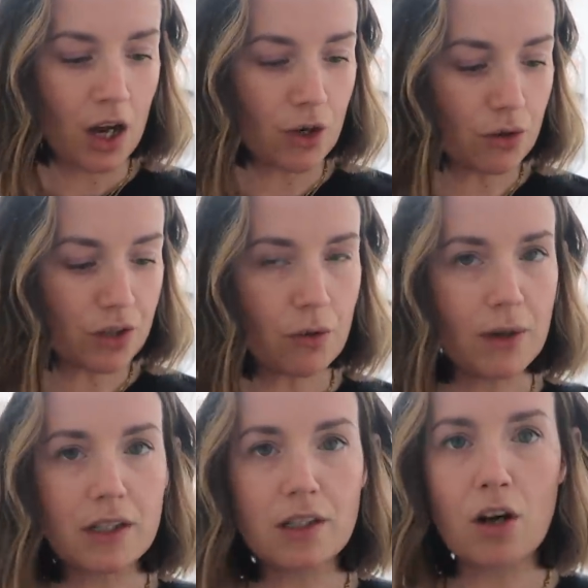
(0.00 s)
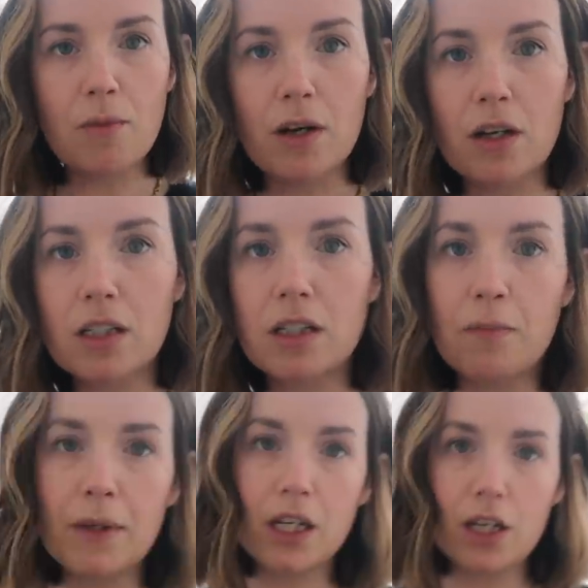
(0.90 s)
I also went to
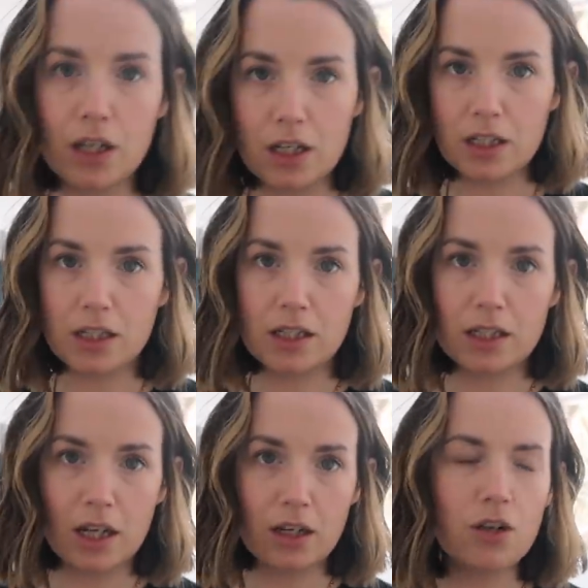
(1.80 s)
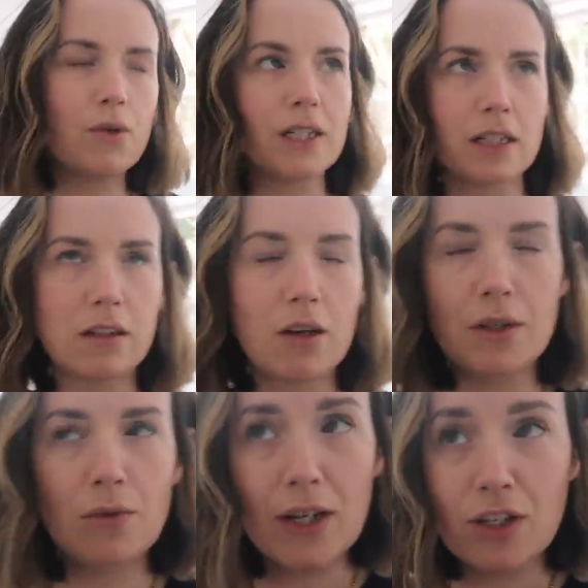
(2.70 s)
Starbucks because, no I didn't, I
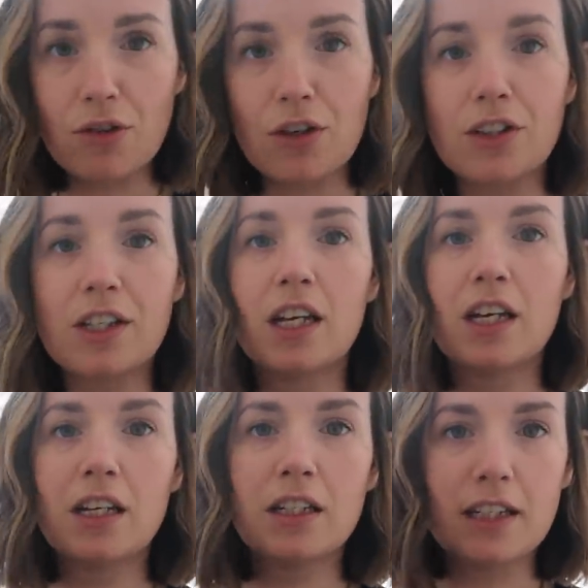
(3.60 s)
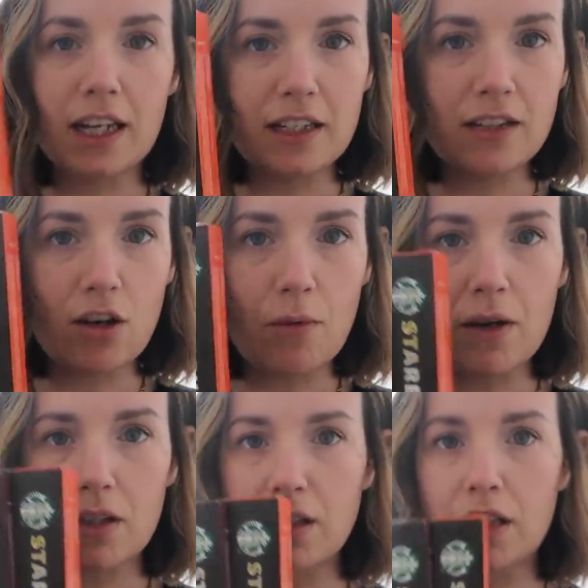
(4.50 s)
went to Waitrose to get
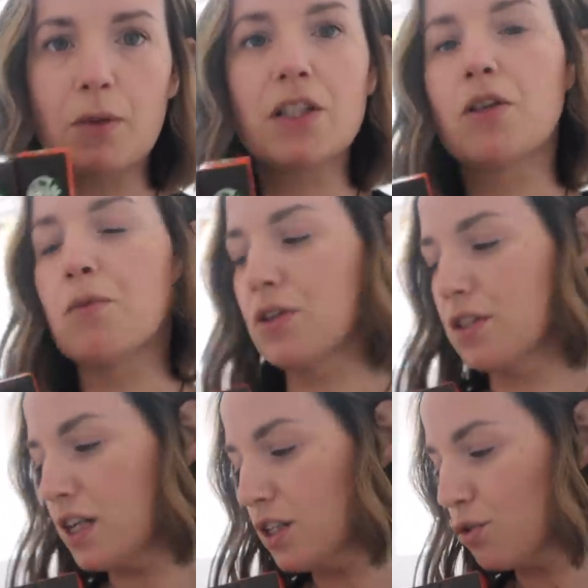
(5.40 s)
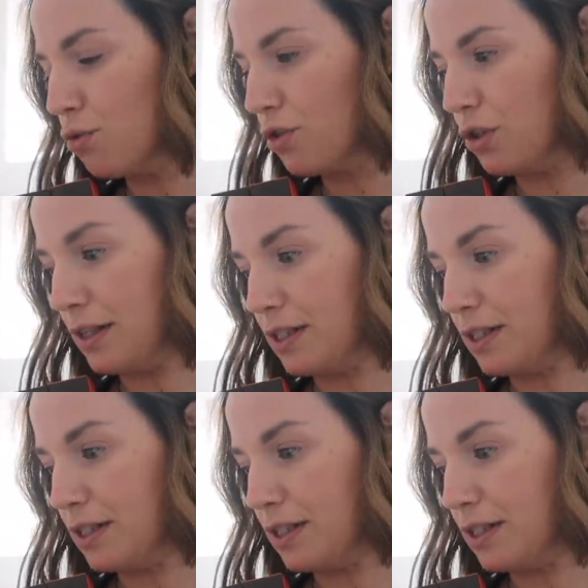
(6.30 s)
Starbucks and espresso pods. I didn't talk to you